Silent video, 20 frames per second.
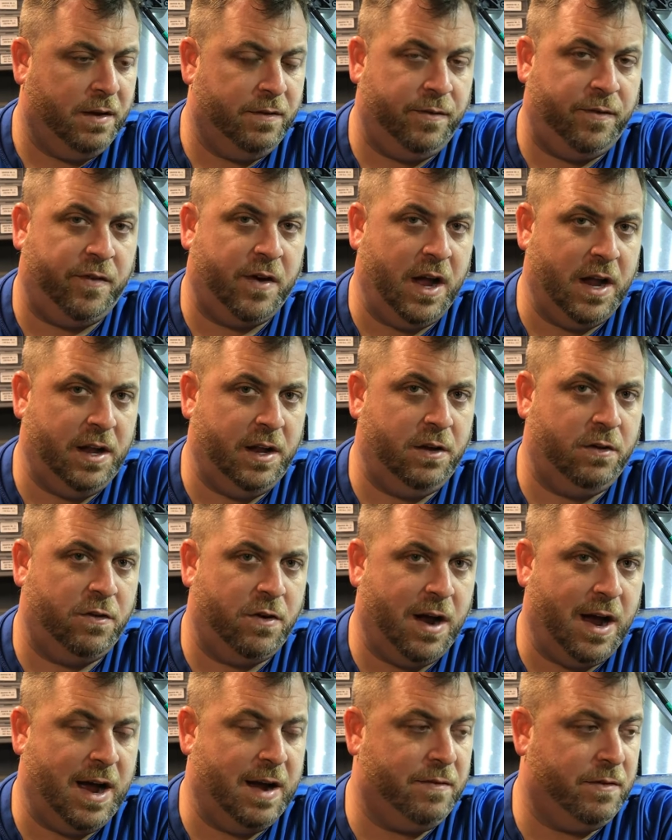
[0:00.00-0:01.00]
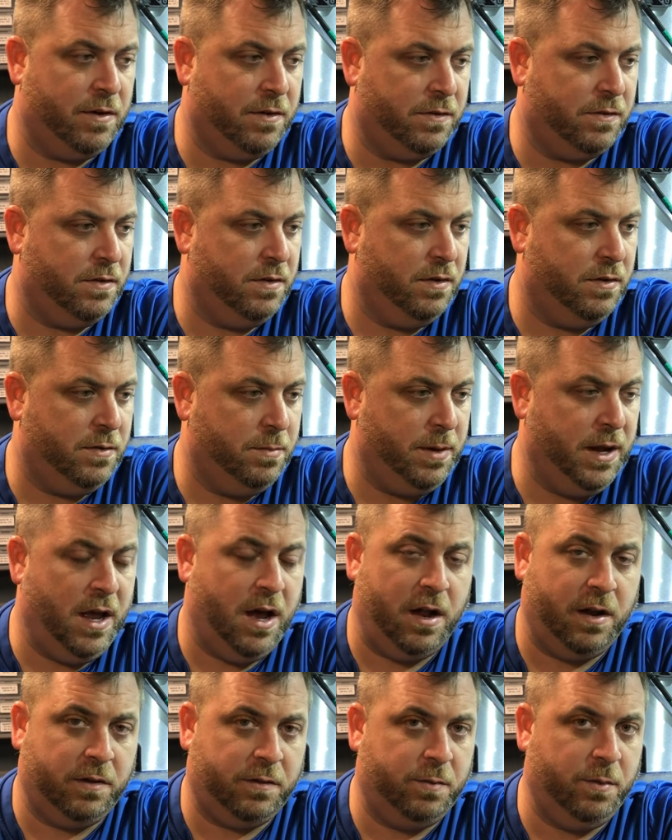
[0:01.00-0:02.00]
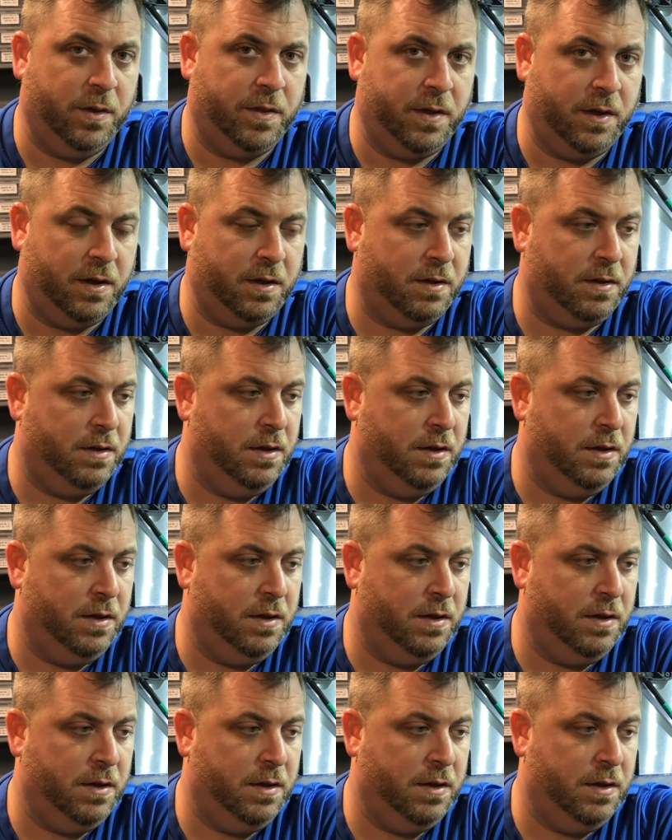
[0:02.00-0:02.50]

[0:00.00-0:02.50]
finding drivers, to be honest with you.